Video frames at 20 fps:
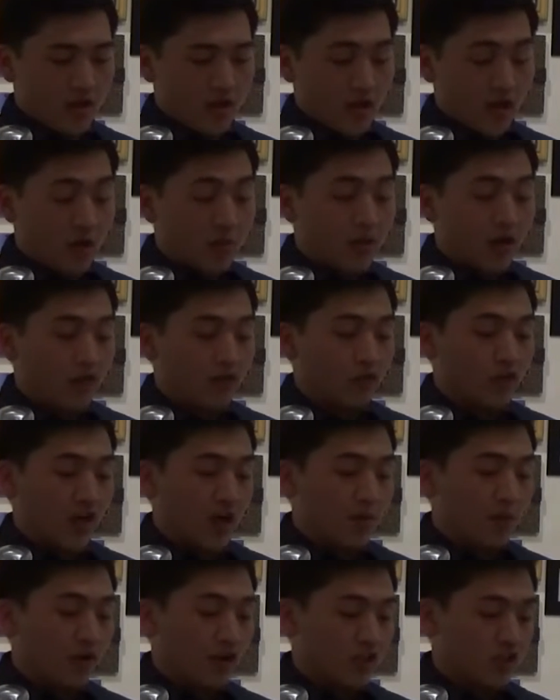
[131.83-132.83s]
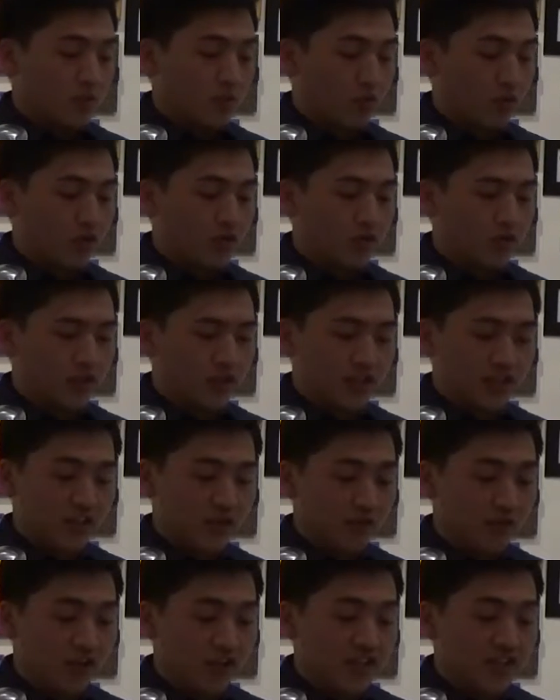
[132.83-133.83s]
Above Grandpa's portrait in the
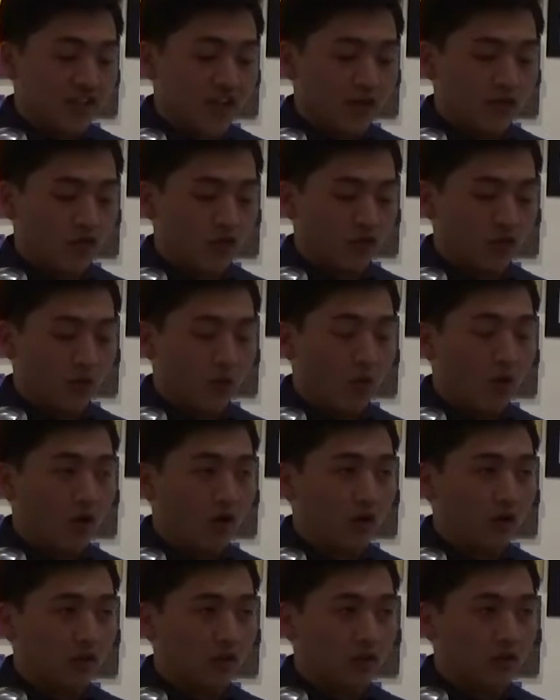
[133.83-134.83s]
very center of the wall,